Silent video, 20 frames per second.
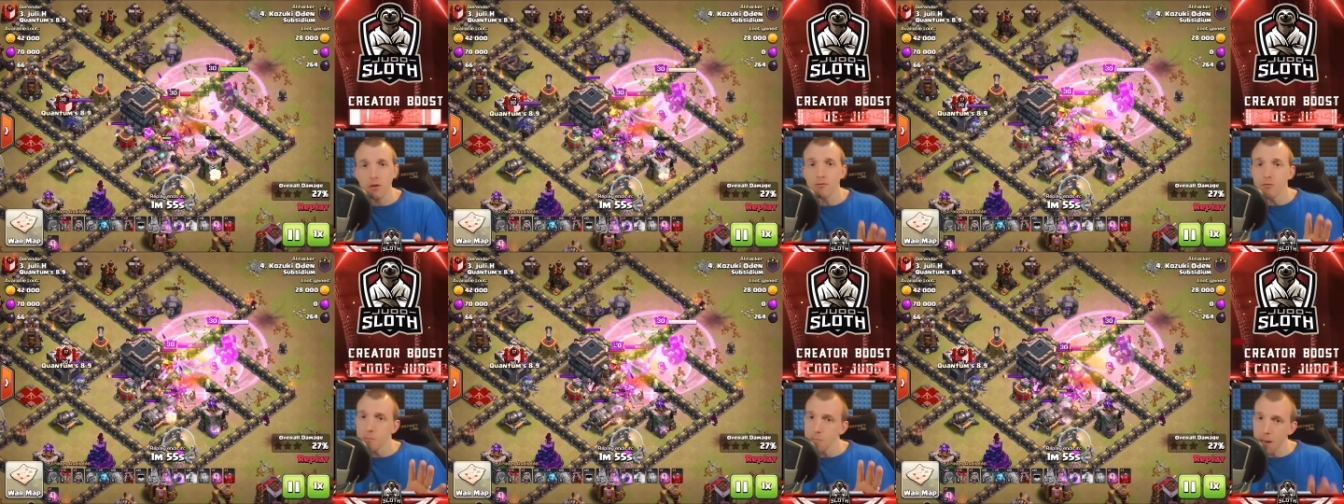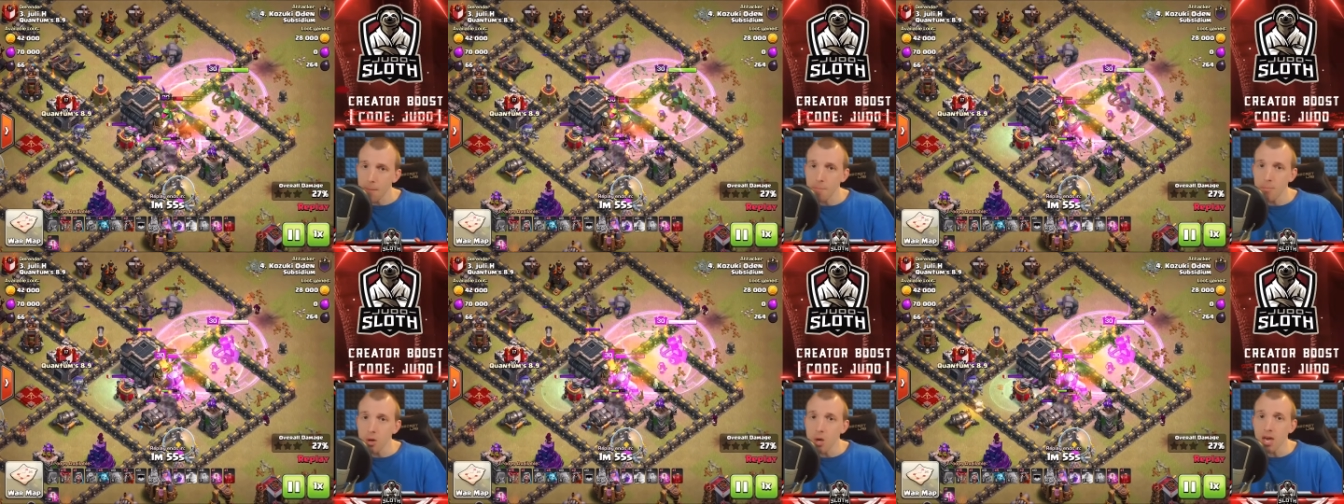
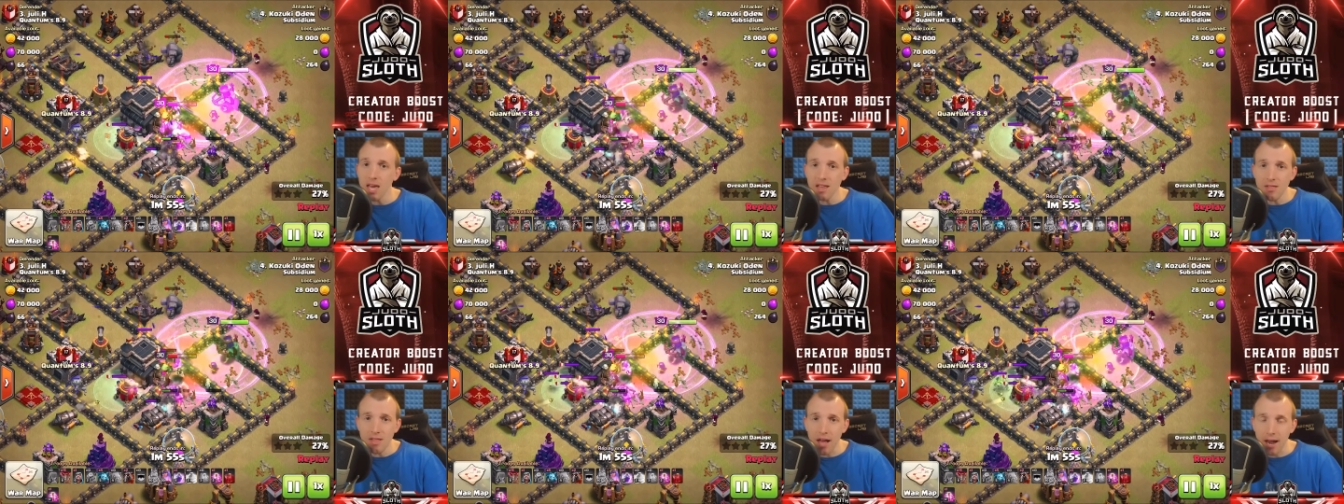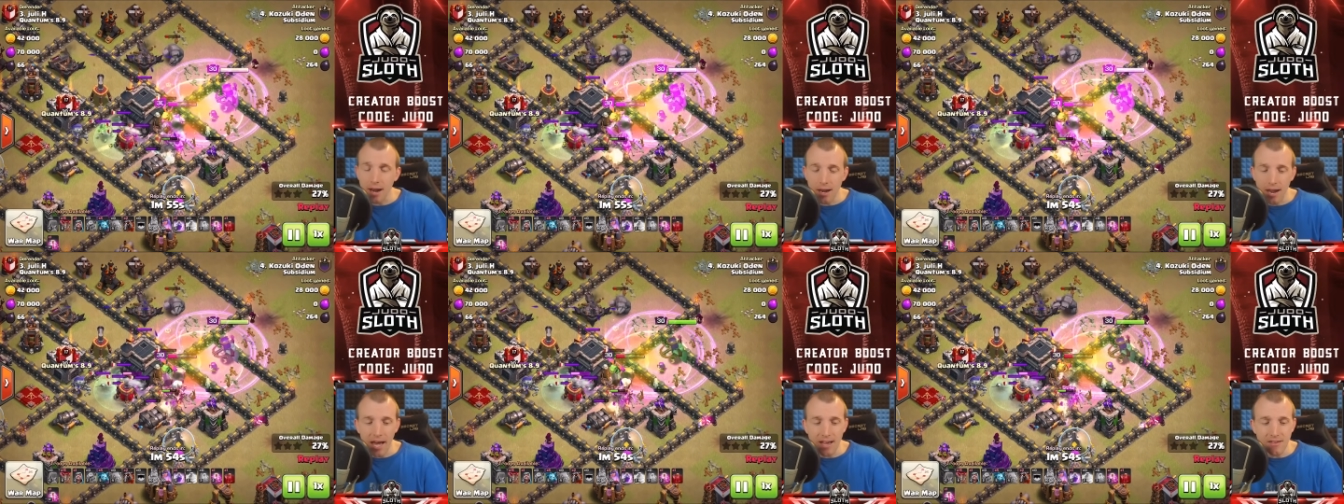remember, in
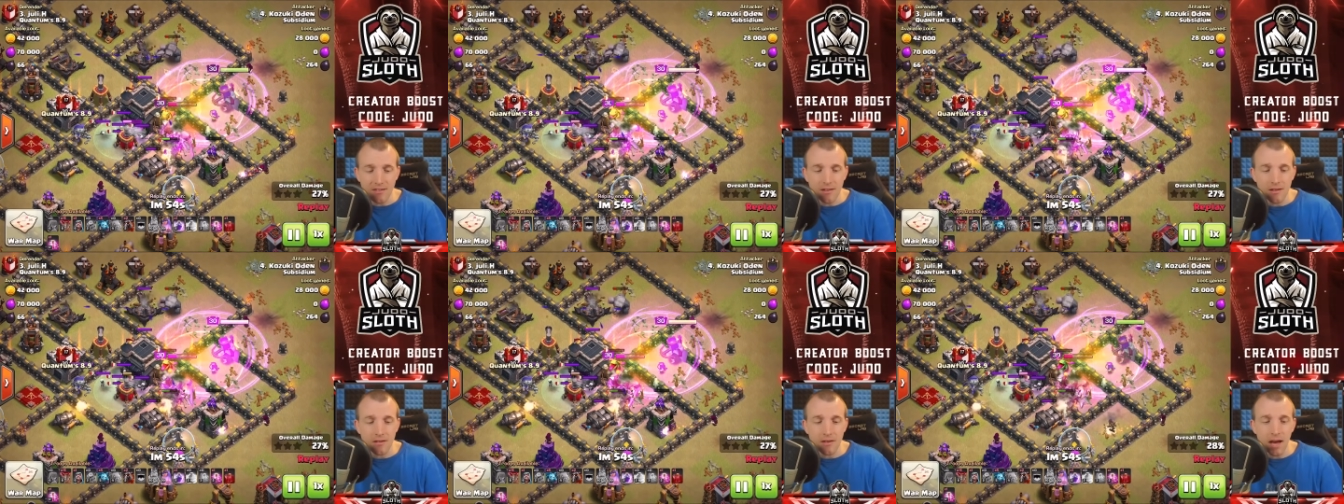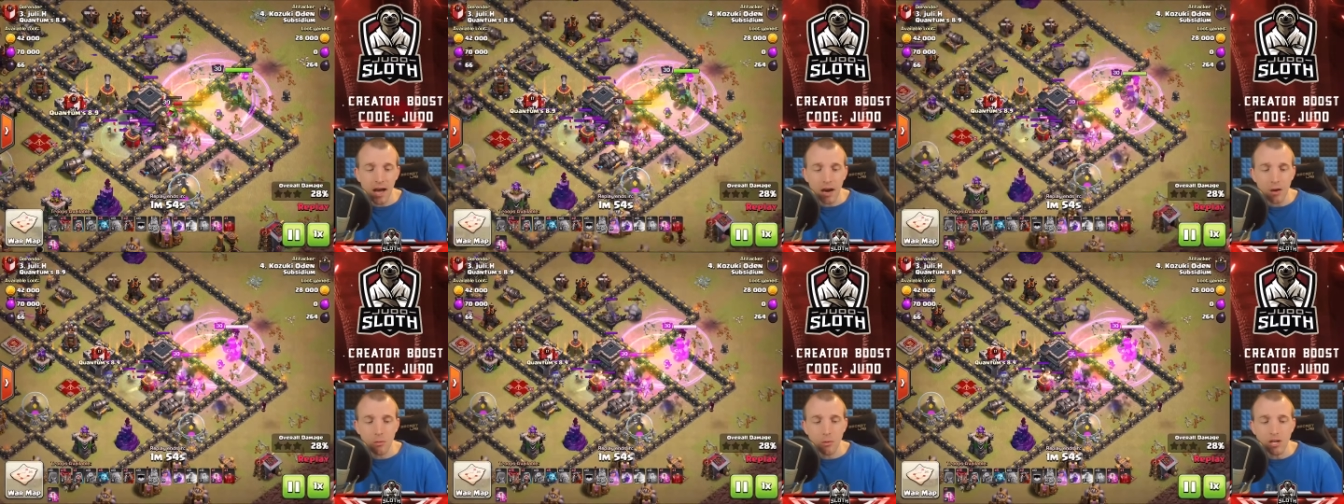that last
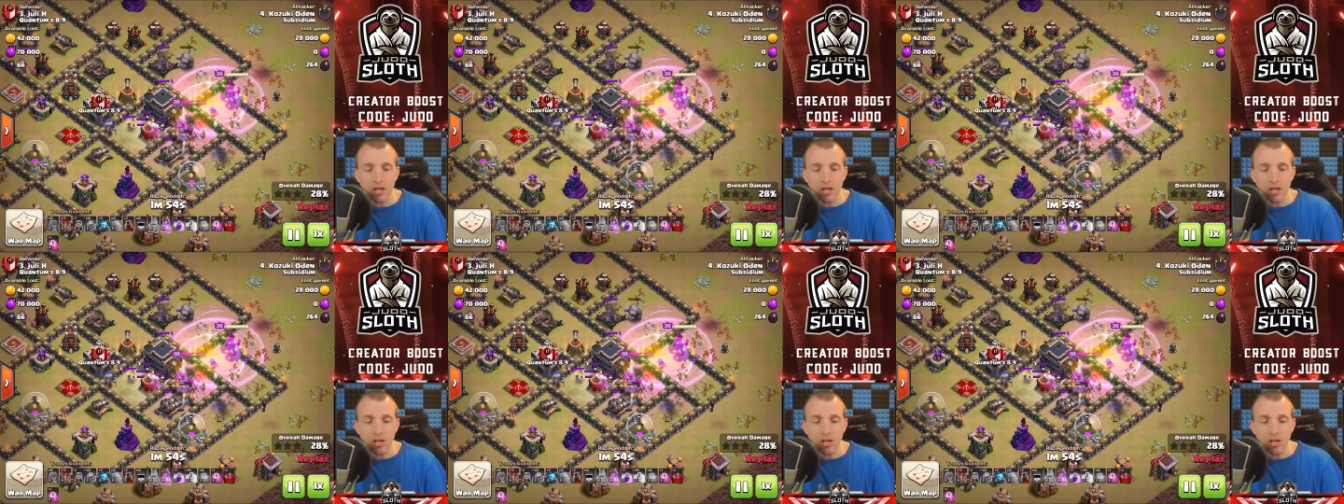attack,